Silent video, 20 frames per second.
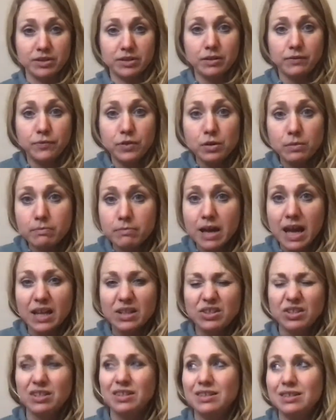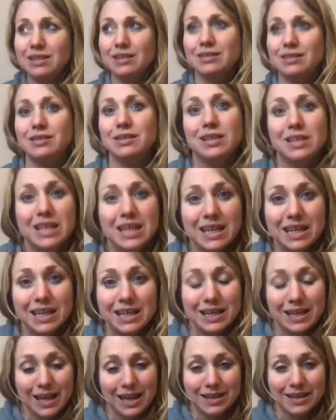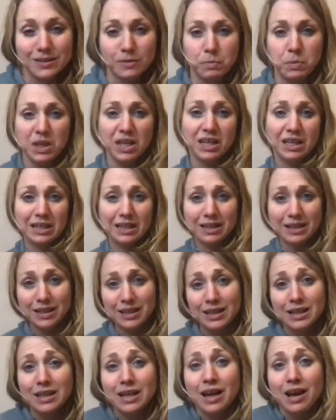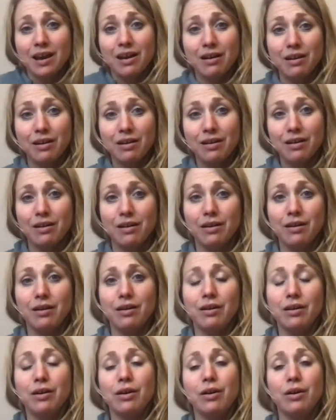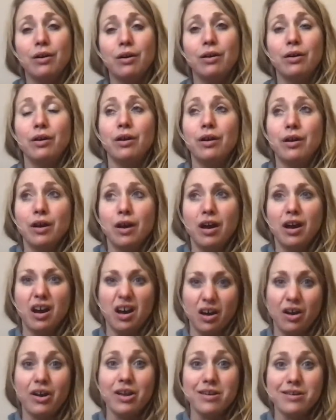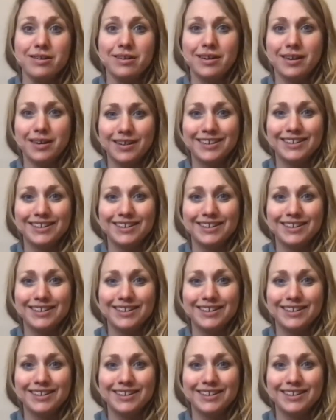So if you imagine this year has been a hike,